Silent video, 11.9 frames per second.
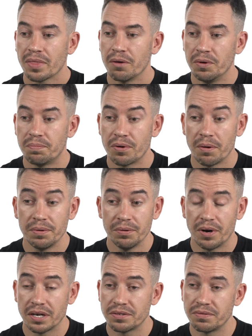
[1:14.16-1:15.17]
we probably
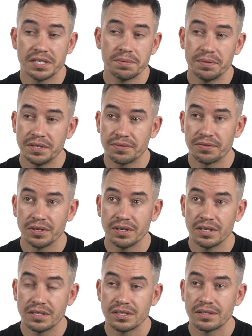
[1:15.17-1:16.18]
worked on recipes for a
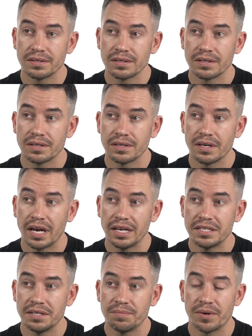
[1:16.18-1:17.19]
good
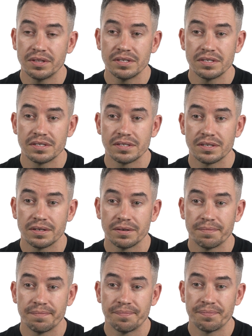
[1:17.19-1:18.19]
18 months.
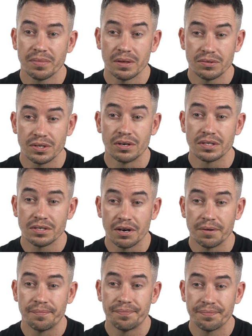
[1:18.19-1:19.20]
It was a long
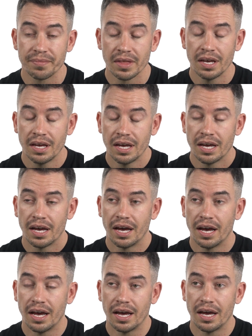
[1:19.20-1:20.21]
time.
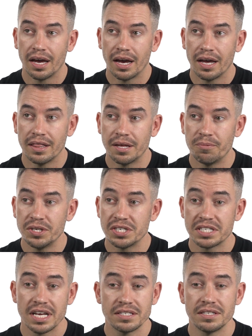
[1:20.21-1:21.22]
And then we
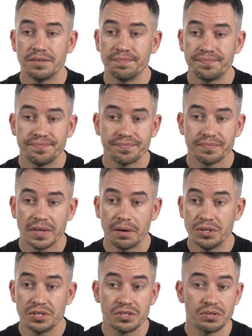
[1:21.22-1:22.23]
just tested them. And
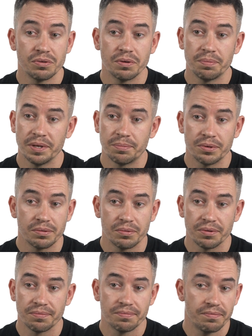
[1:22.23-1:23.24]
we just saw what people
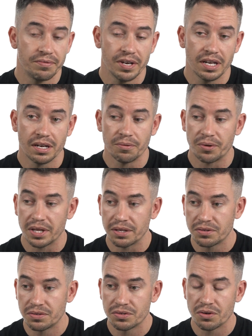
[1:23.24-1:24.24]
were feeling and what they
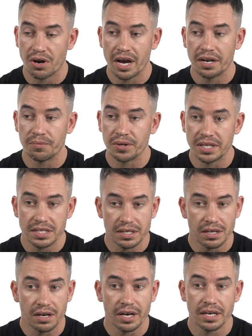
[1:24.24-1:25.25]
tried and what they
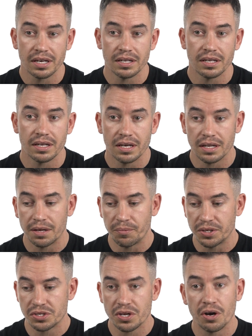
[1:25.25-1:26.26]
didn't like, and then
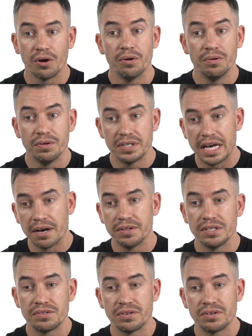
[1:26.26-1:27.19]
we just honed down these